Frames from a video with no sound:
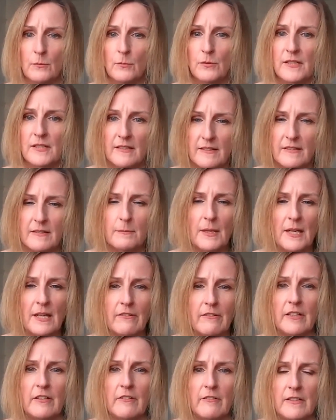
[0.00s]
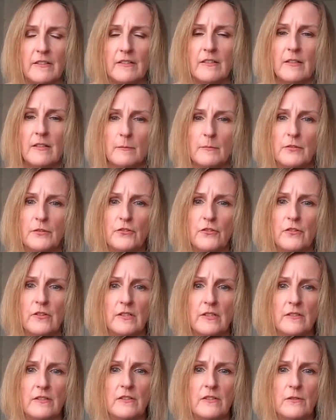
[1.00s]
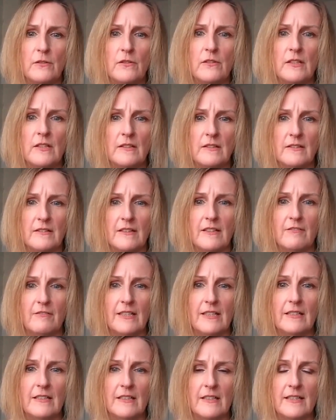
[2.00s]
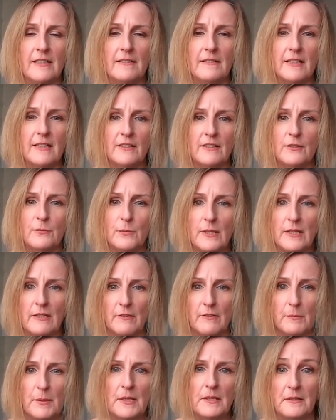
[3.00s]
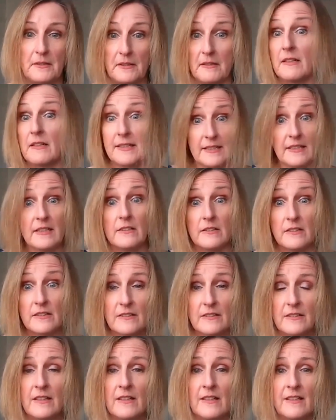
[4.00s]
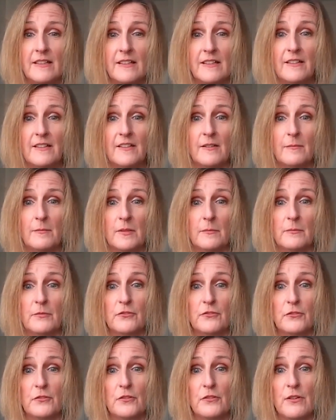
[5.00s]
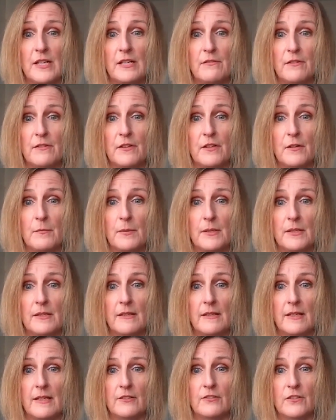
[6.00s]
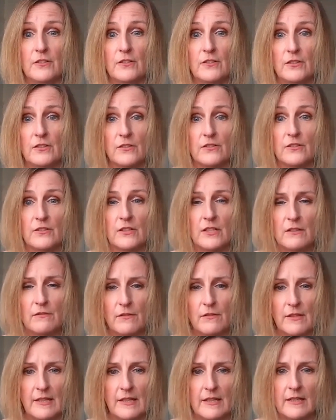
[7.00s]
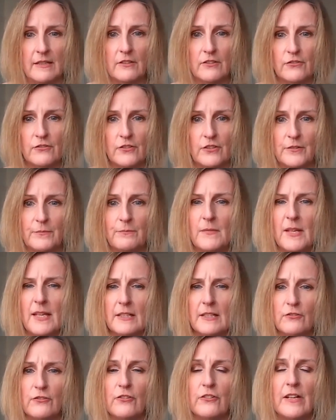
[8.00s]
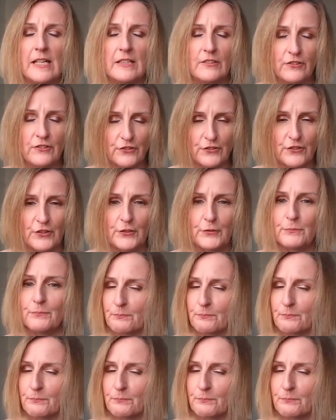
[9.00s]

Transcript: hit a barrier in terms of trying to do things directly. And that's where a partner like us, Armstrong Craven, can be there just to give you that extra edge. So